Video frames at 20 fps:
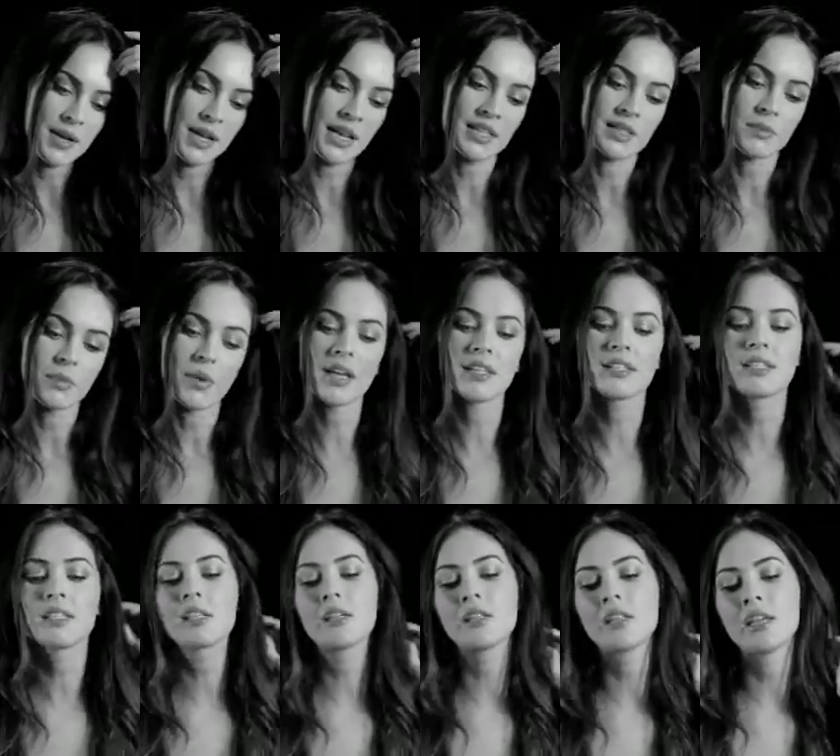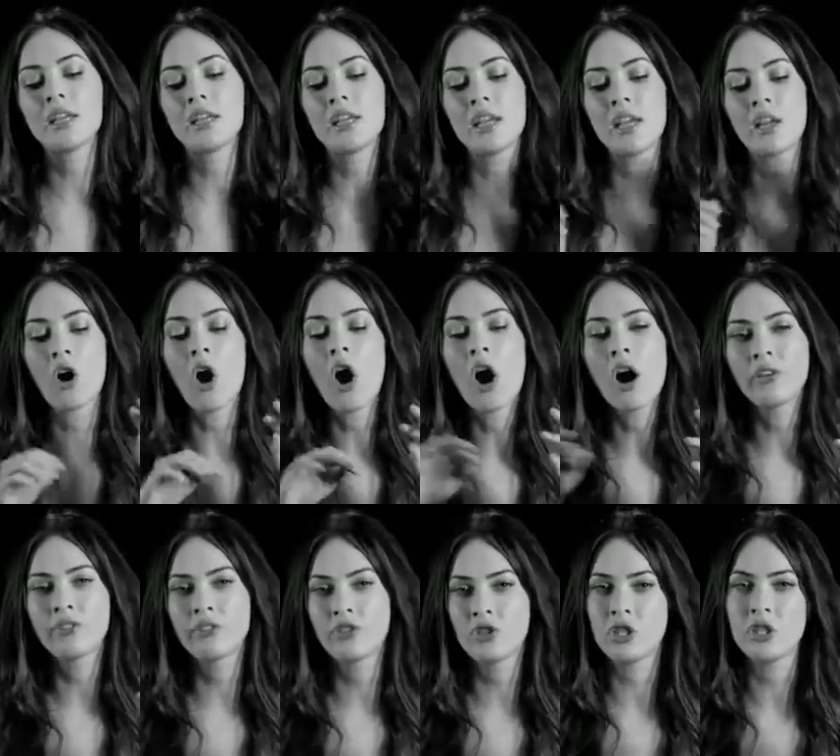It's basically an
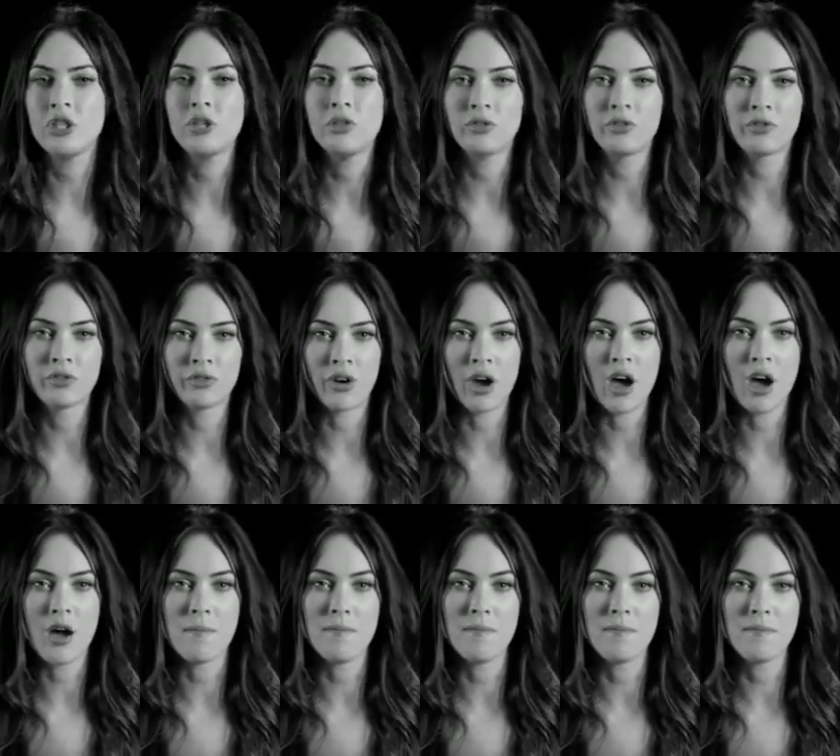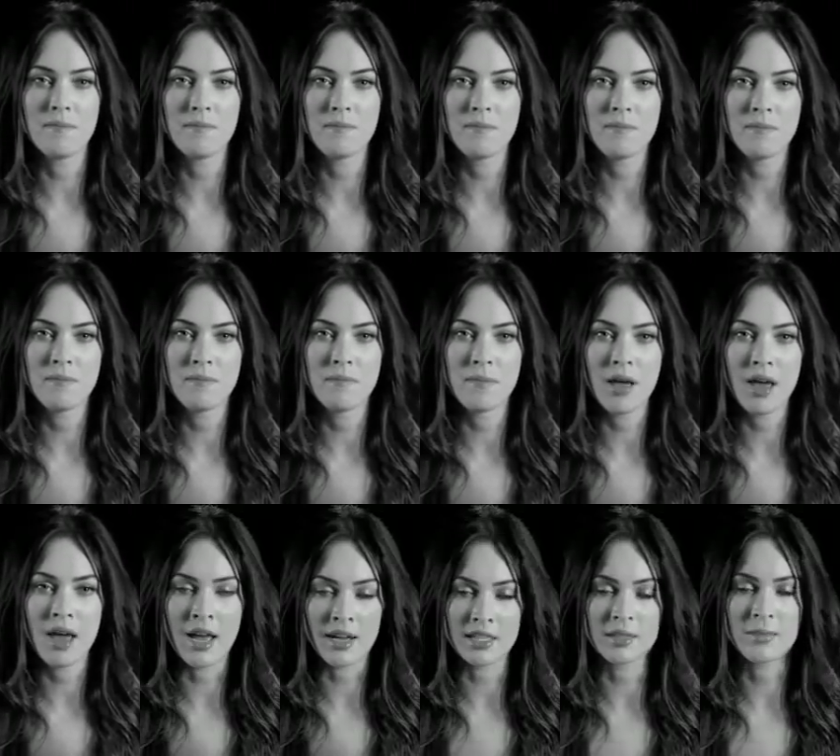offshoot from
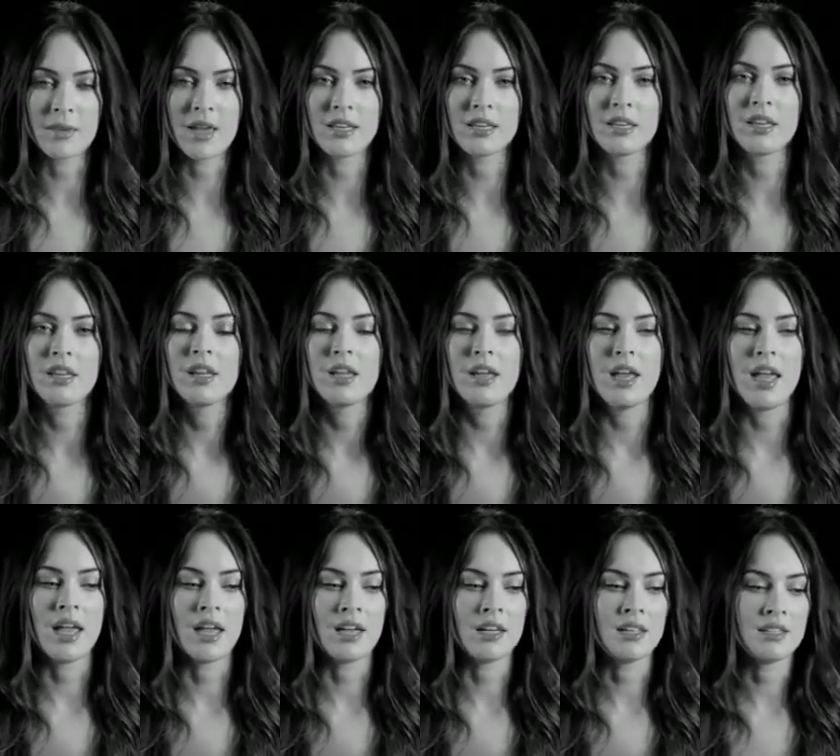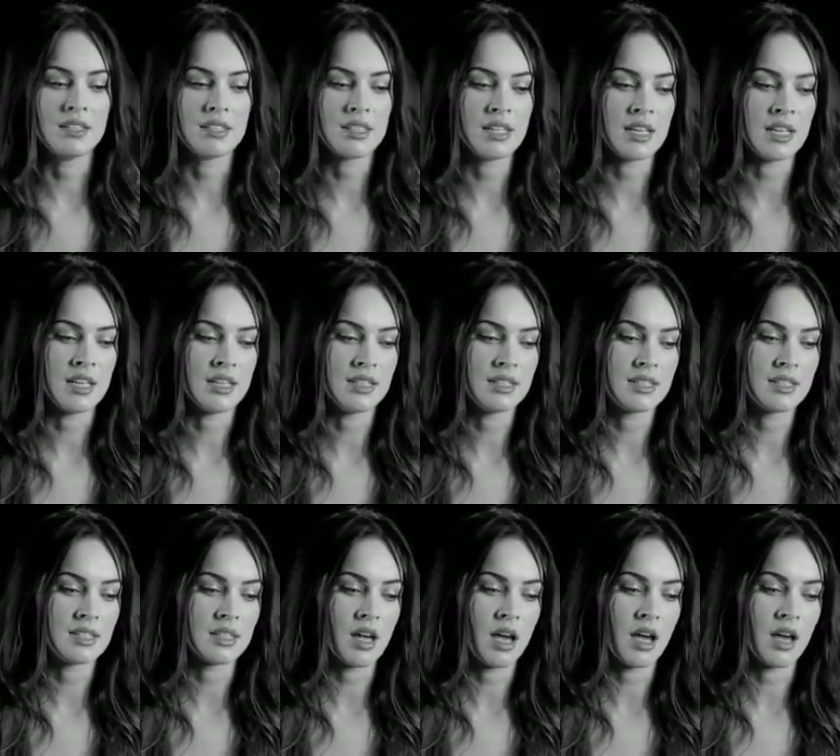X-Men, and
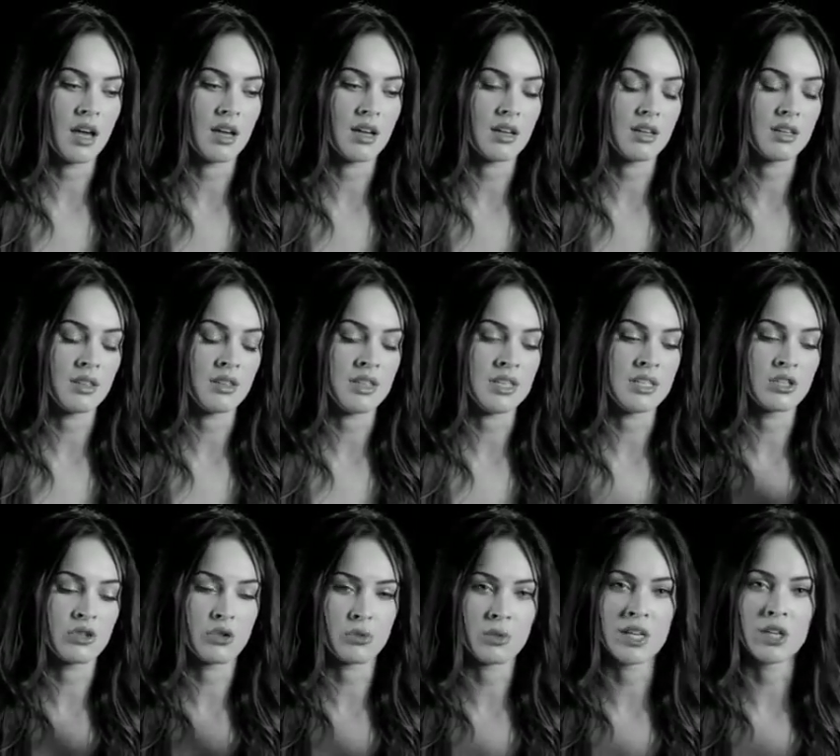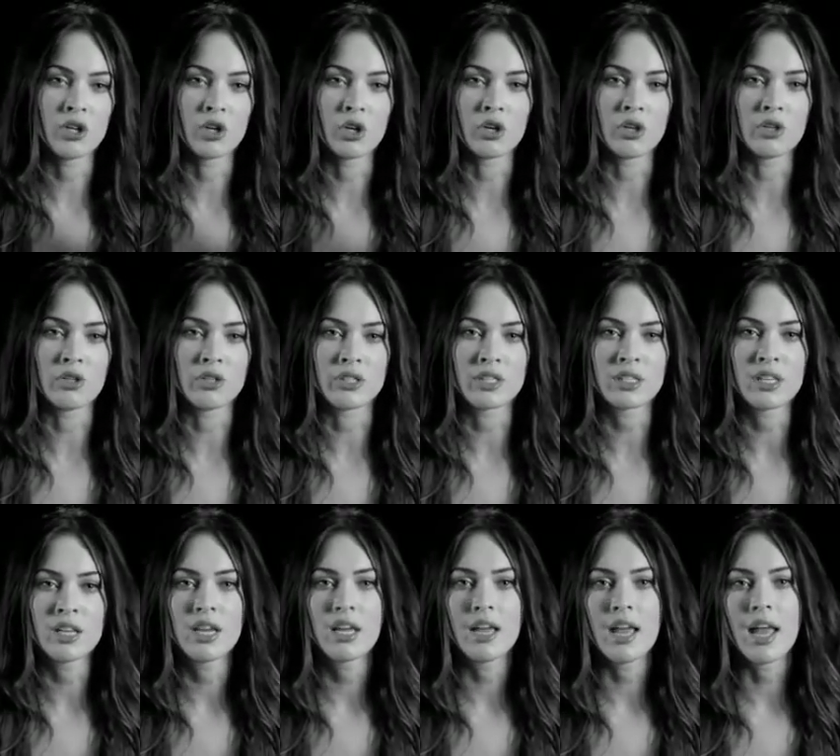it's these 3
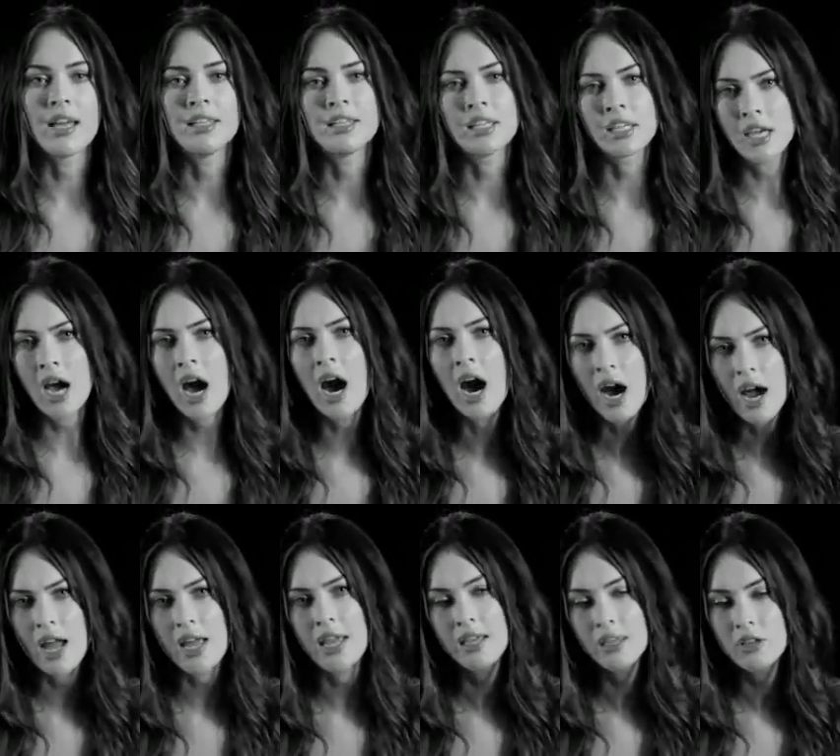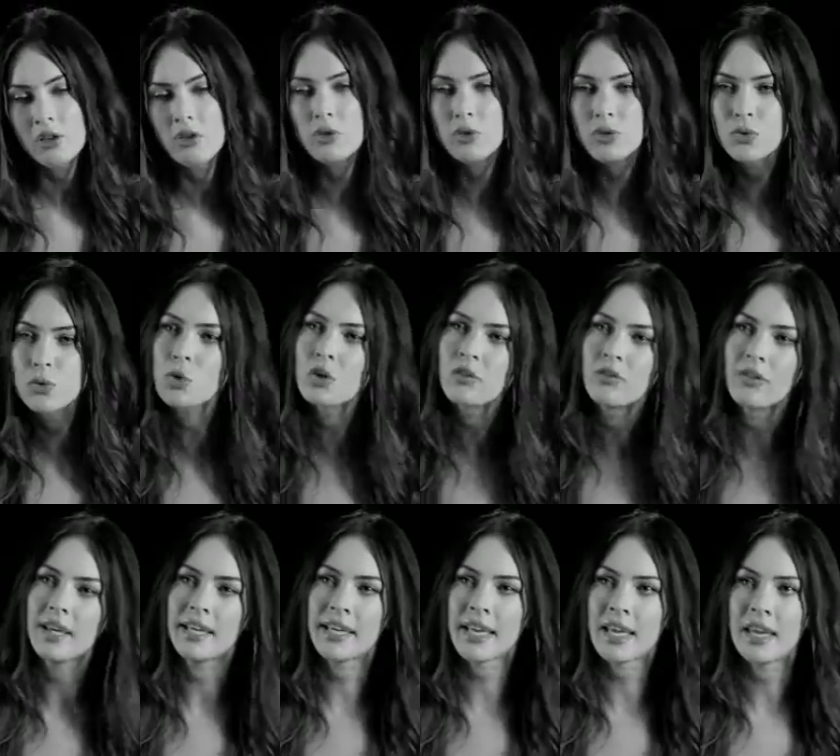girls and a guy who's sort of
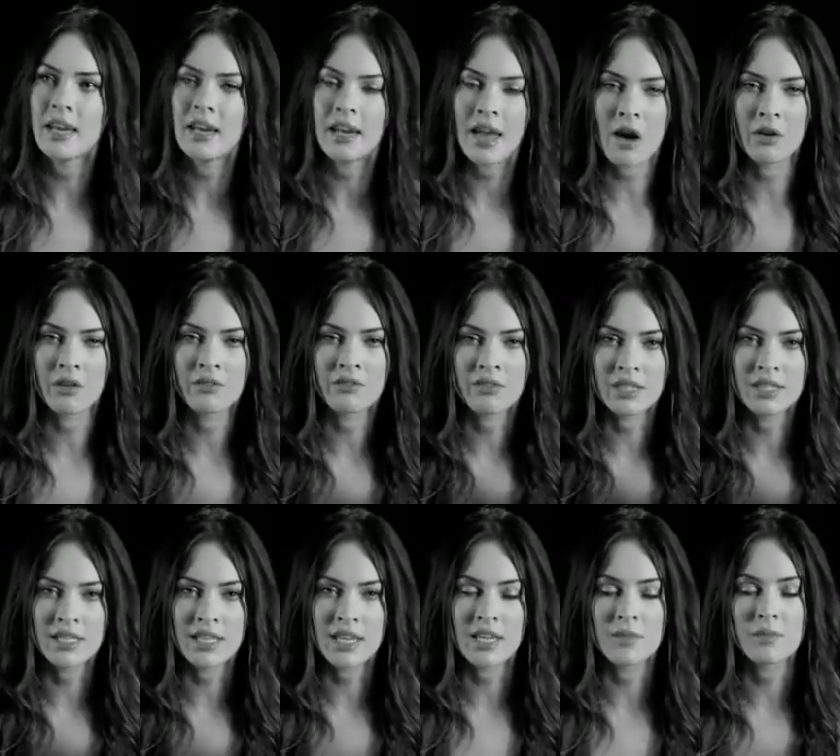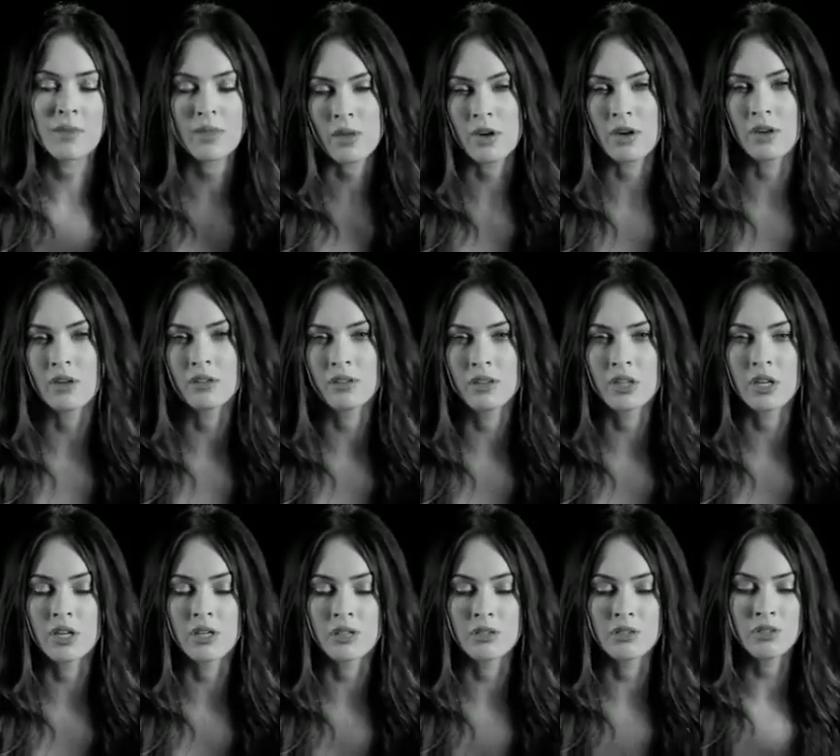like in and out of the team, and
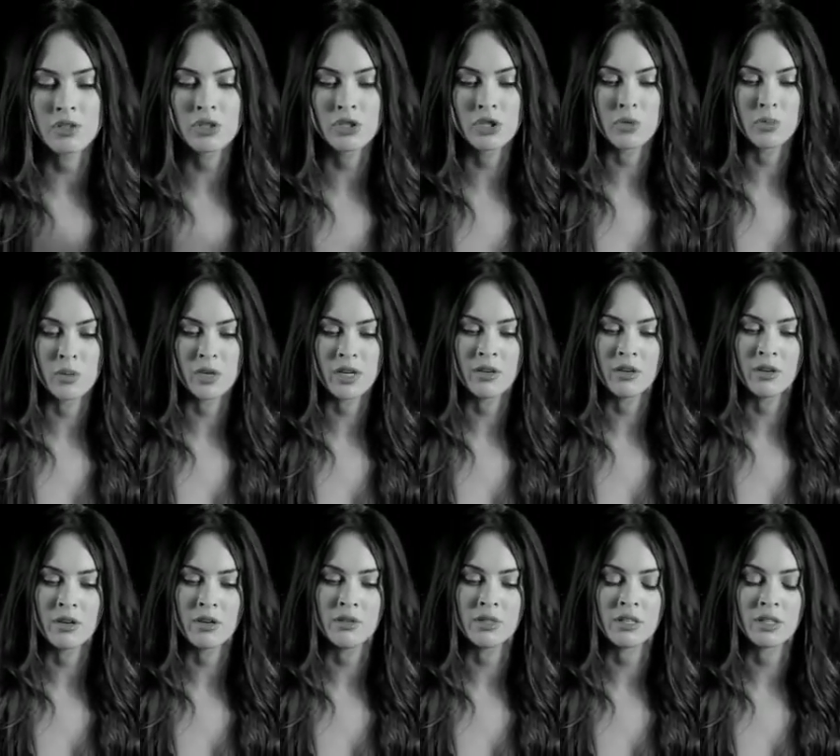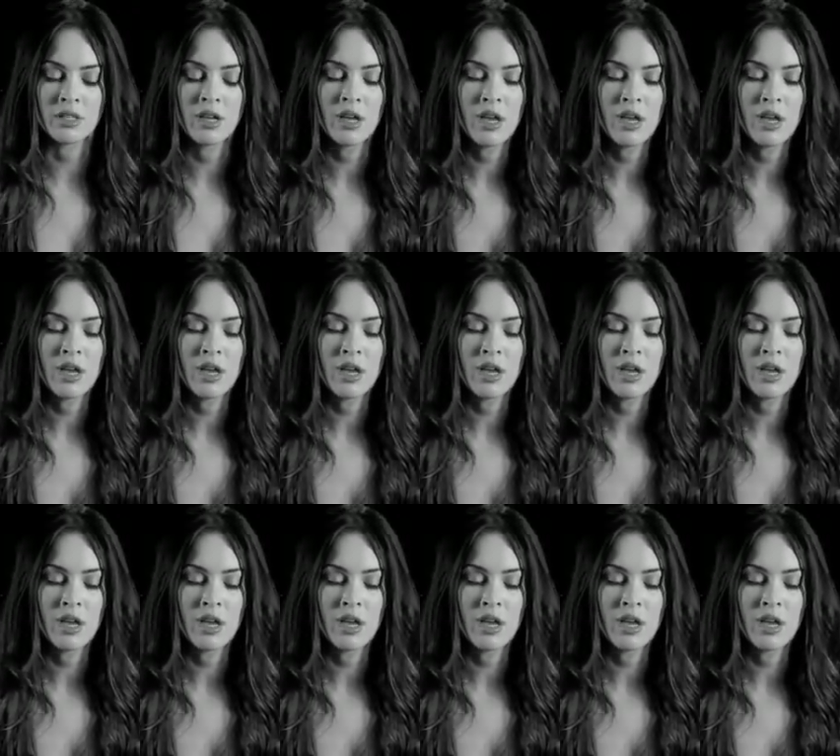they're superheroes.